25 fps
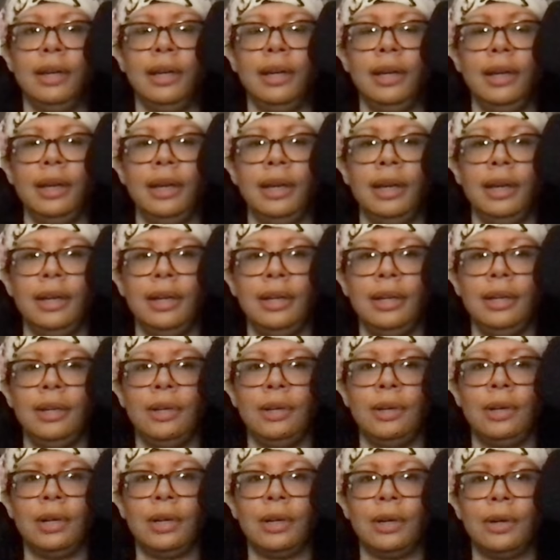And
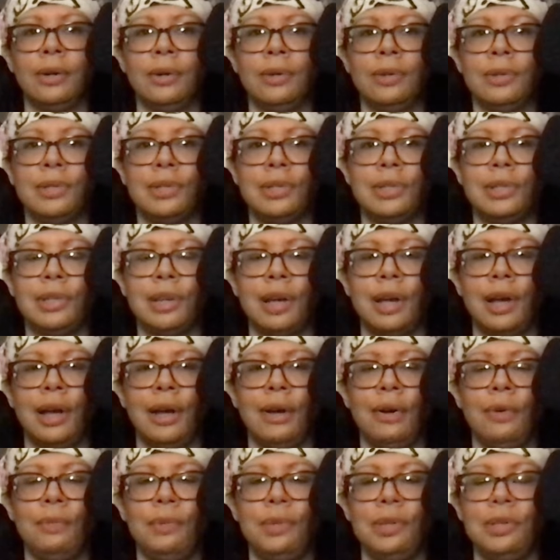here it goes.
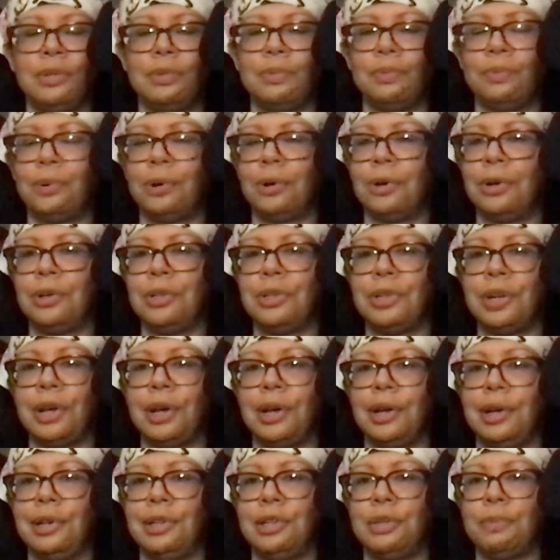I hope these words
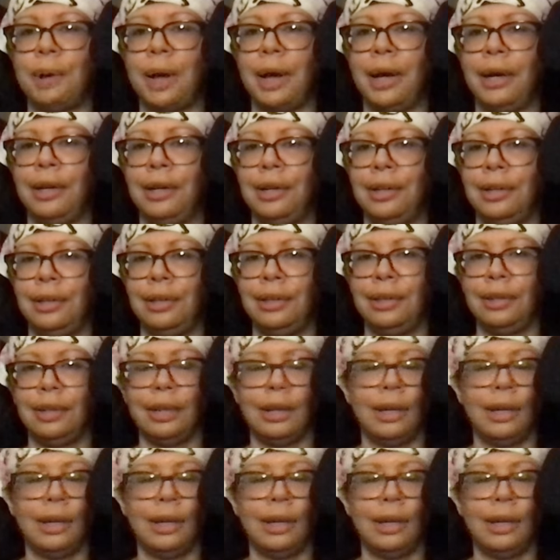inspire